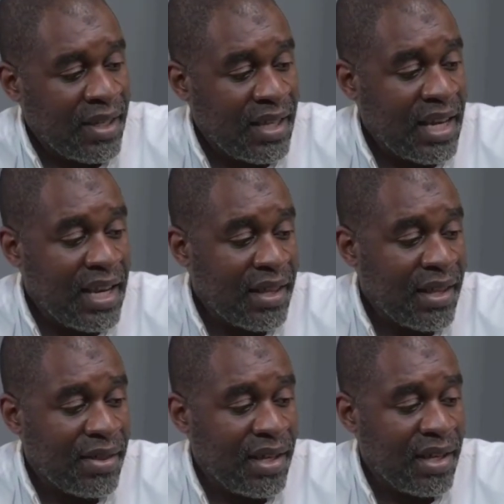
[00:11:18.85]
Then
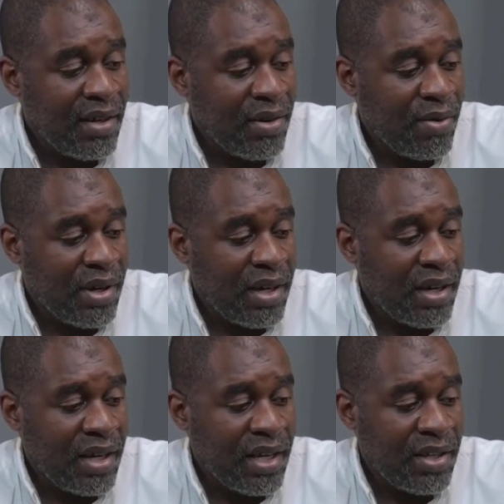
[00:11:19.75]
another thing
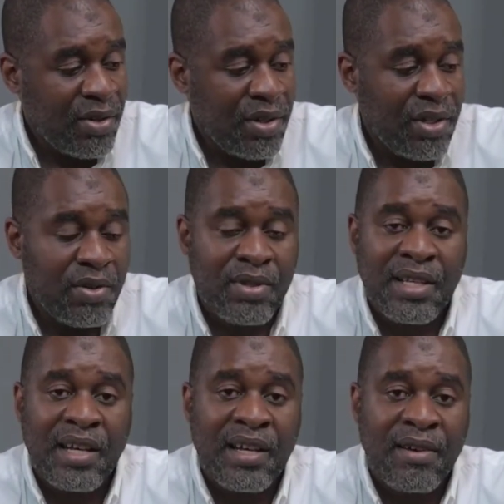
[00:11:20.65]
is you need
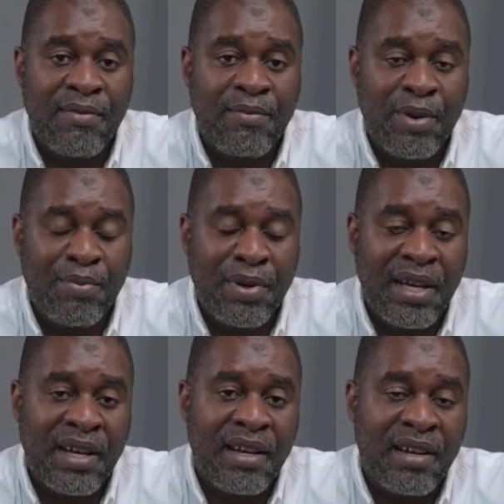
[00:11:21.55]
to
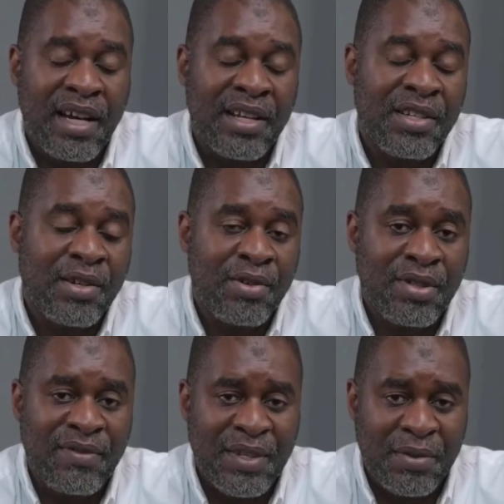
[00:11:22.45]
prepare articles
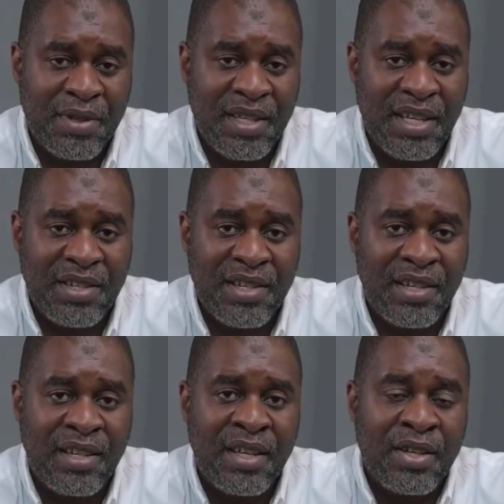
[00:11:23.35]
of
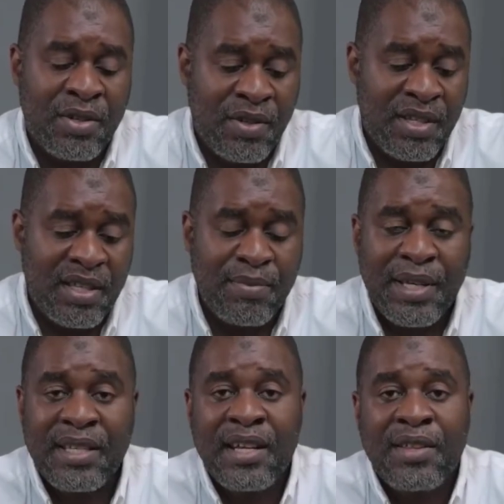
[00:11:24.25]
association. So this is
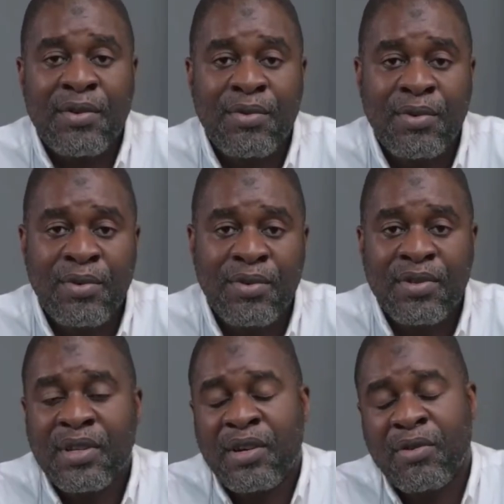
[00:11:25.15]
basically the
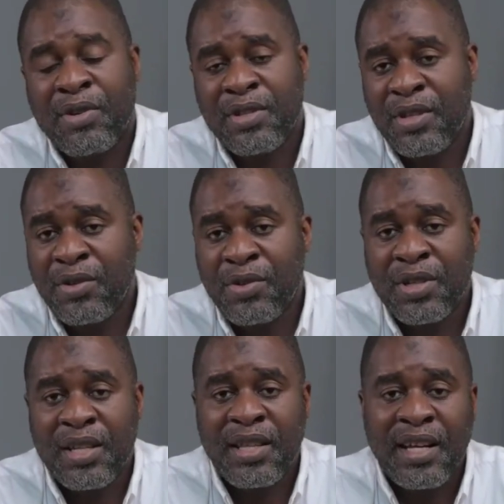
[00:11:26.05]
rules or
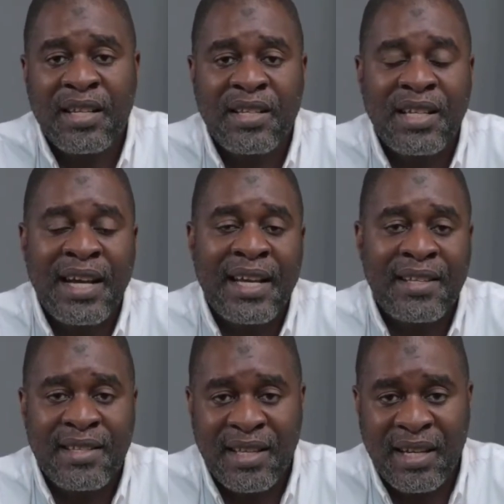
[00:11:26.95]
constitution that
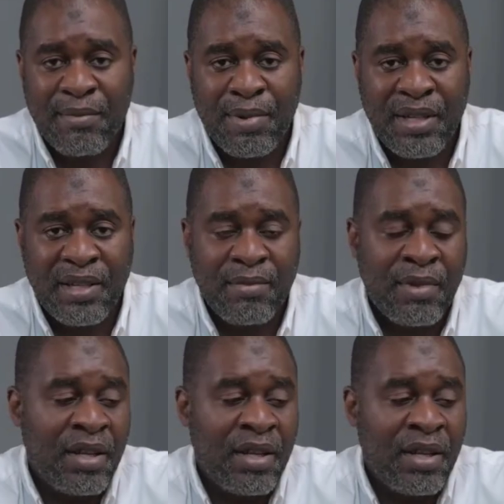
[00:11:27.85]
guides the company.